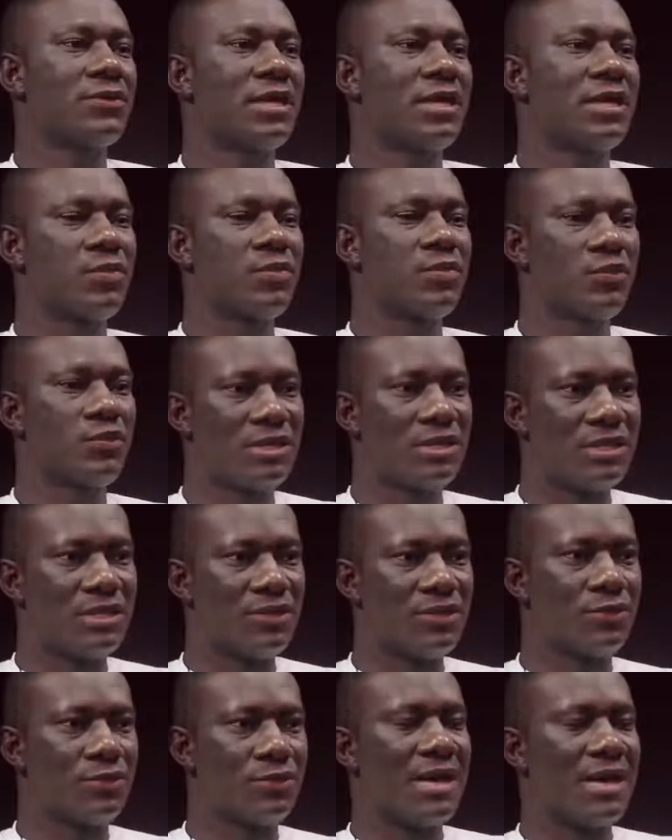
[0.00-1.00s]
help with, you
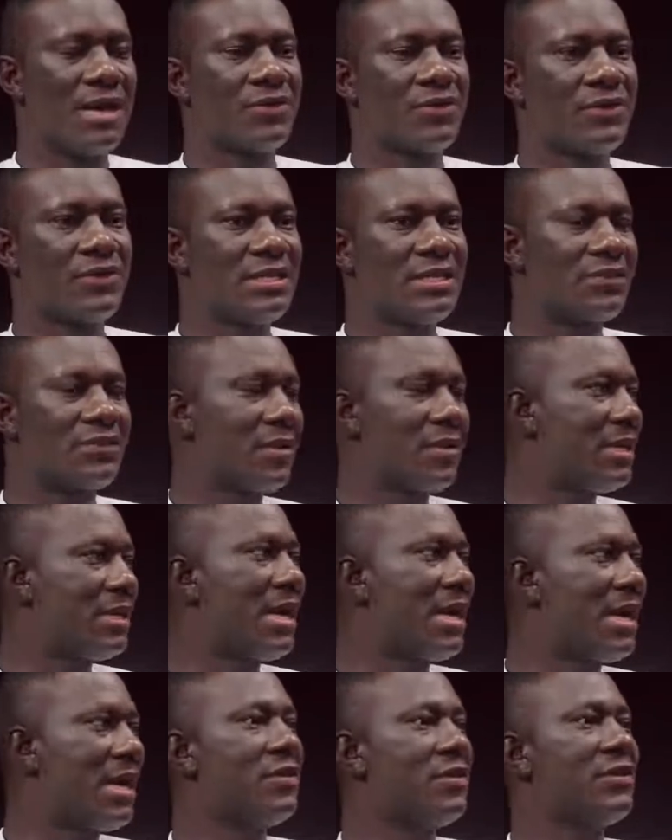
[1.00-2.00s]
know, outreaches,
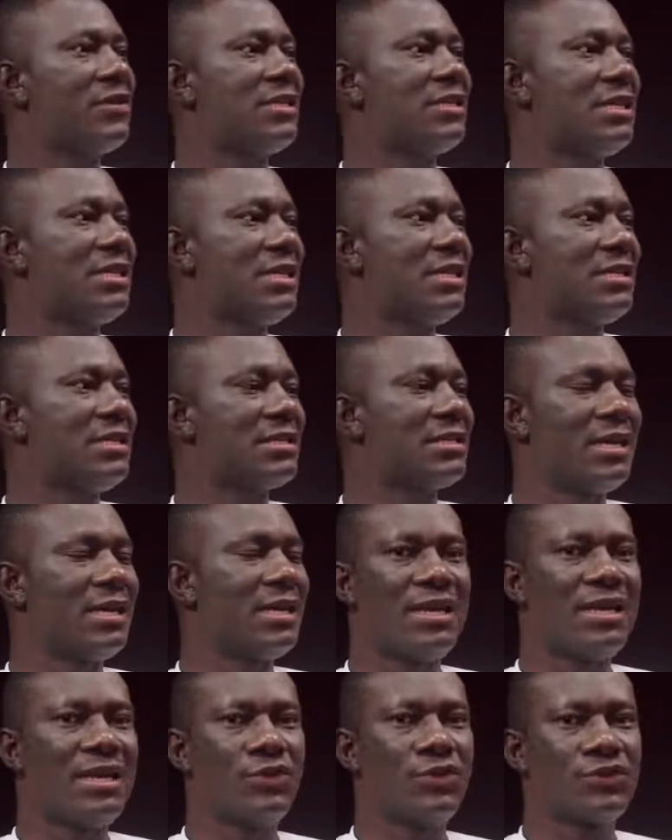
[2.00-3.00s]
Ramadan outreaches,
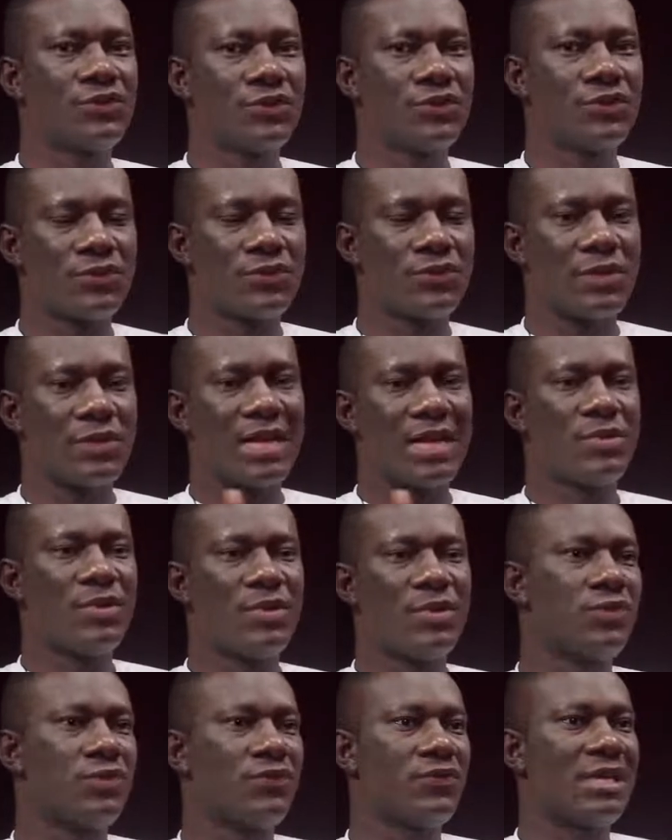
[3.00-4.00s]
and also to help
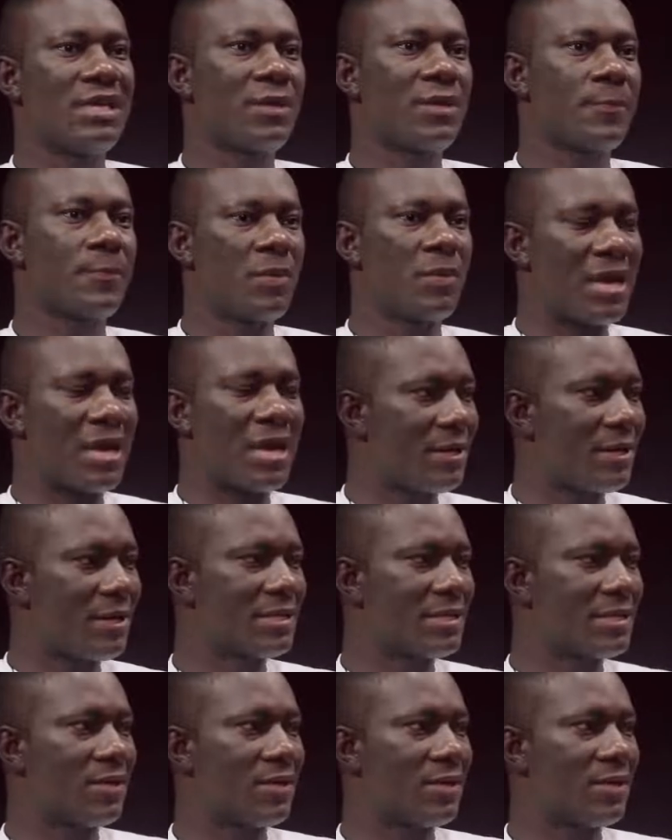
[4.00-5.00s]
improve the
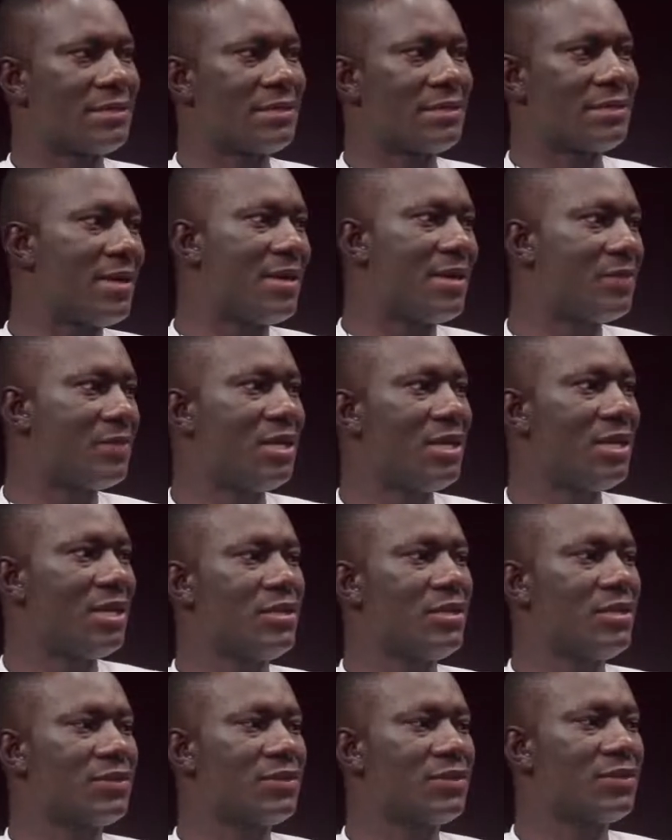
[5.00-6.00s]
makaranta of the Islam,
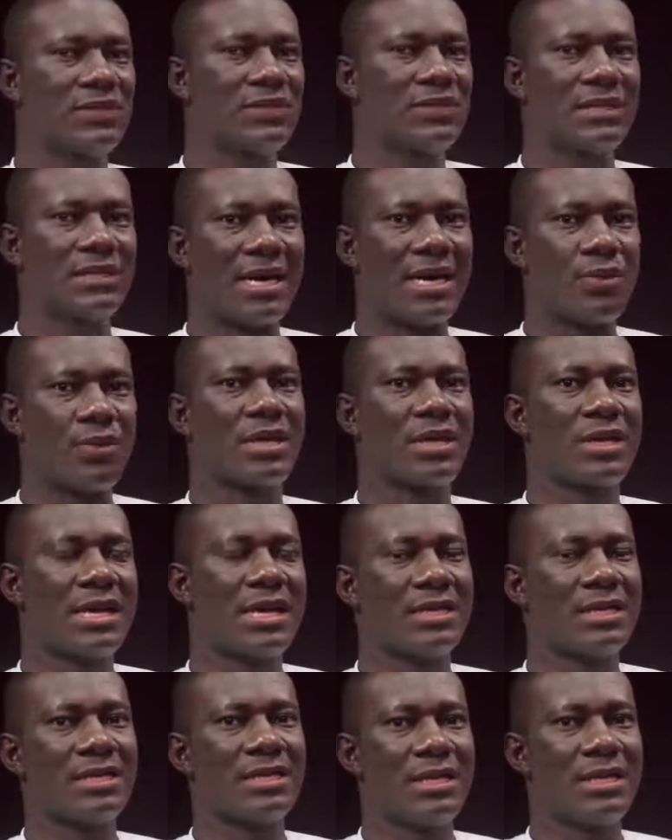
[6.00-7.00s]
is to see how we
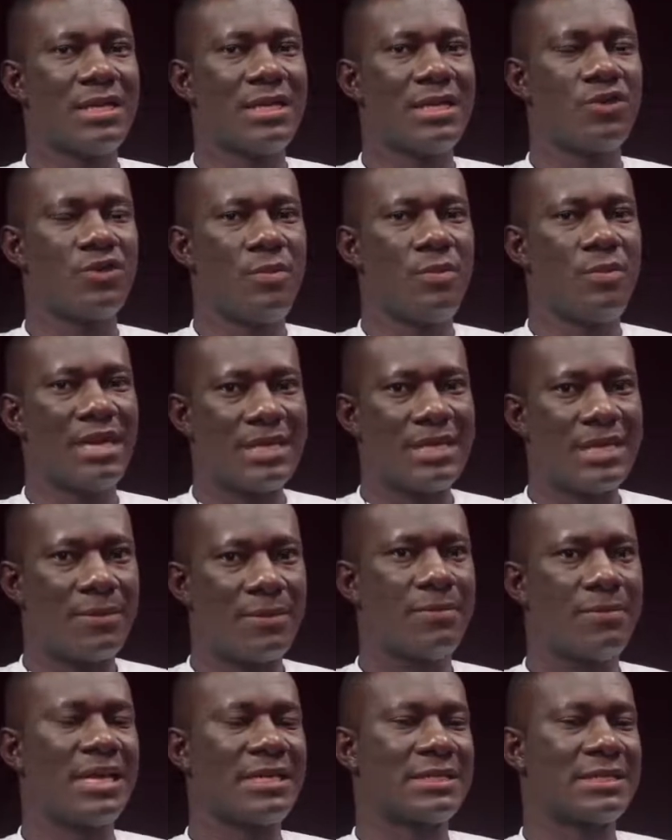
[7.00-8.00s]
can, you know, make
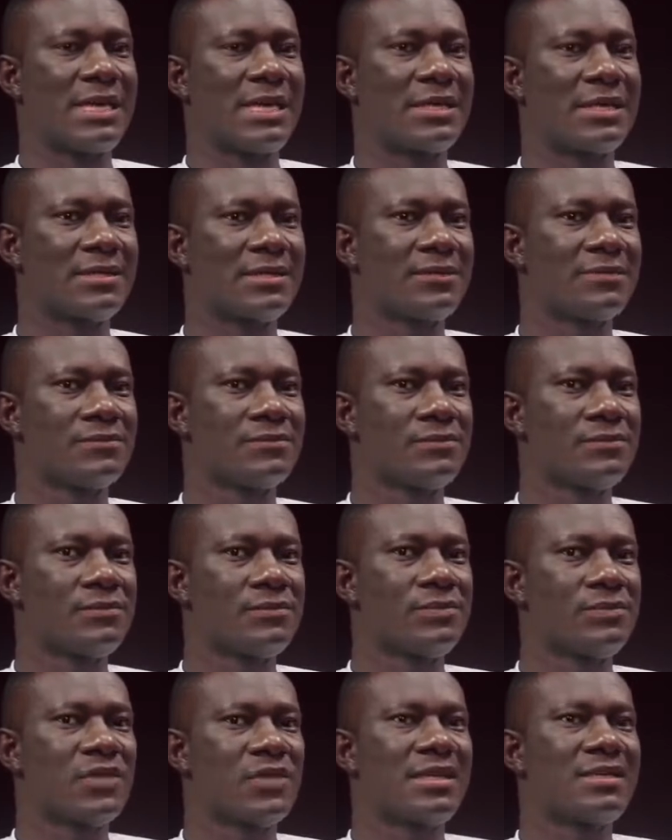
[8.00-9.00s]
them better.
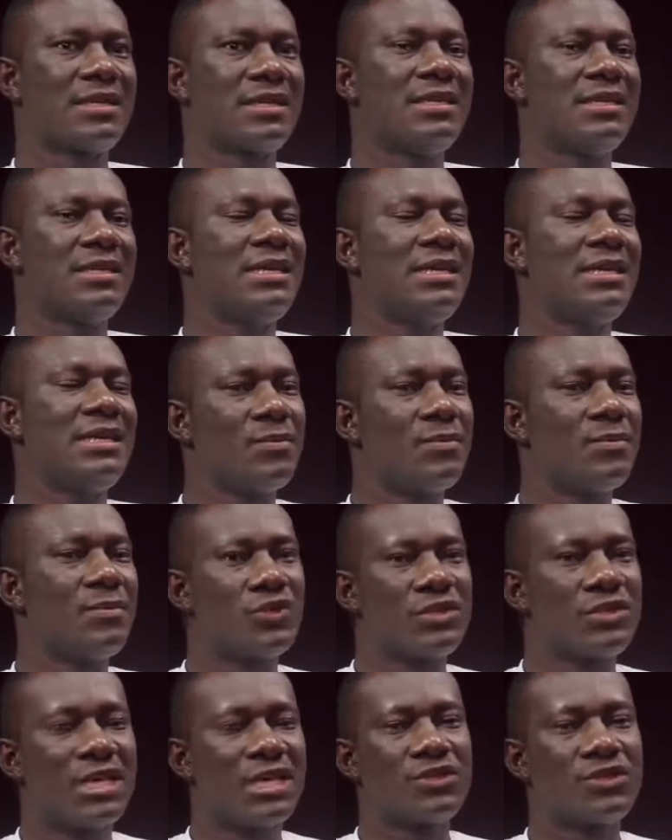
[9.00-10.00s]
Aside the Islam
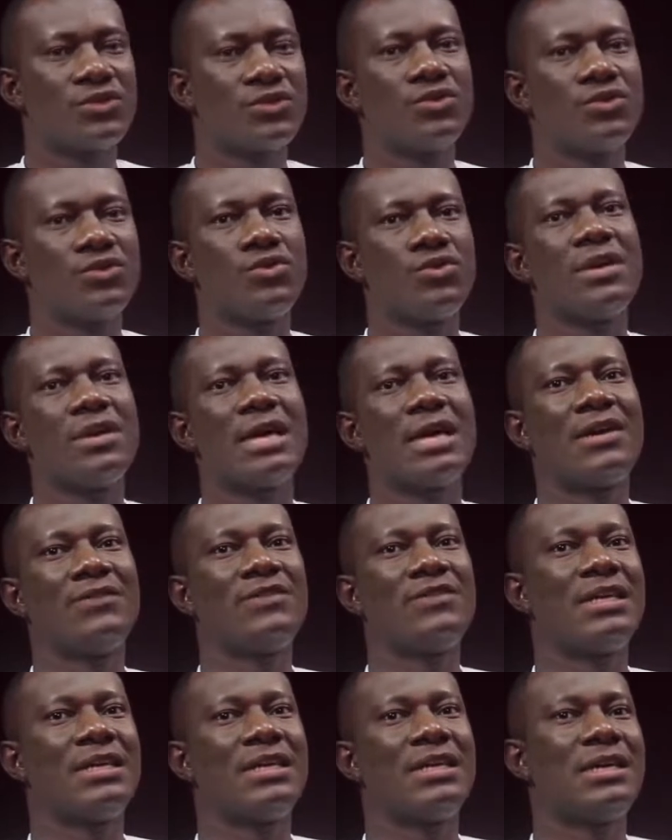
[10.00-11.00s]
Project too, we
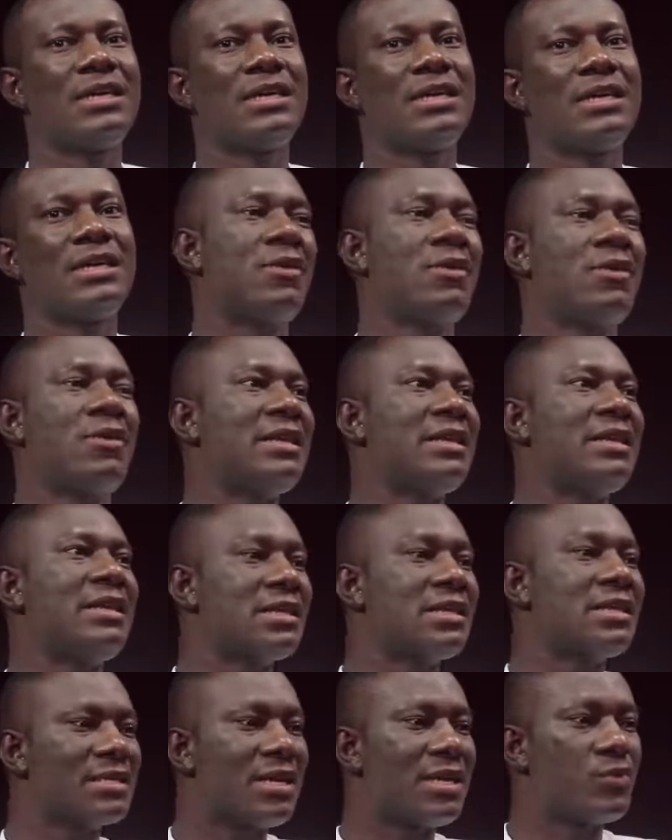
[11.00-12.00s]
have our
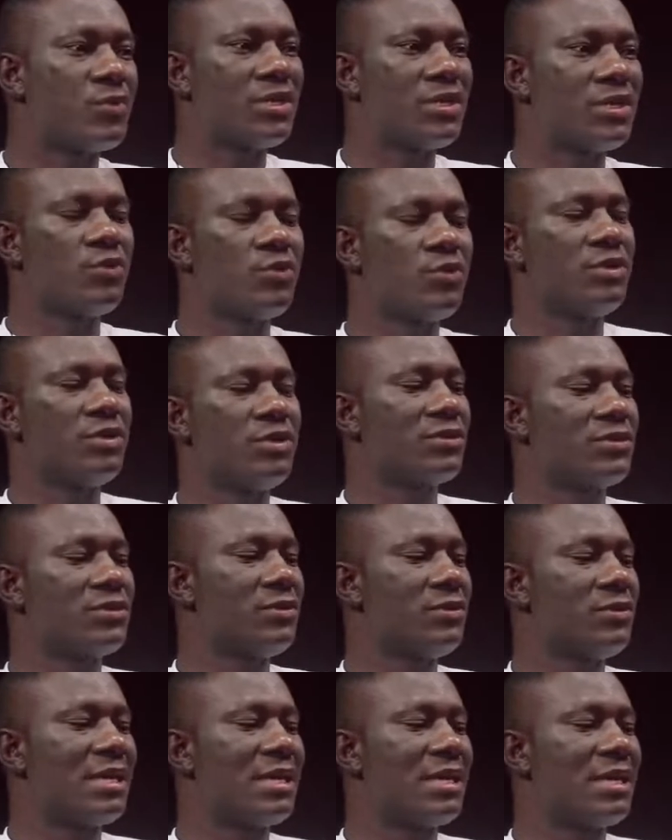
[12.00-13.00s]
educational project, which is
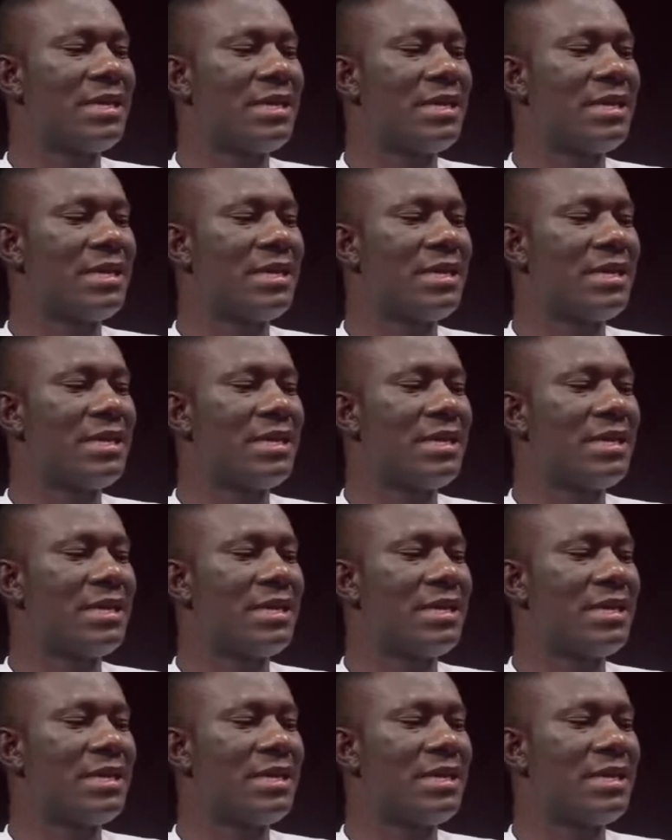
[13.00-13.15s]
known as the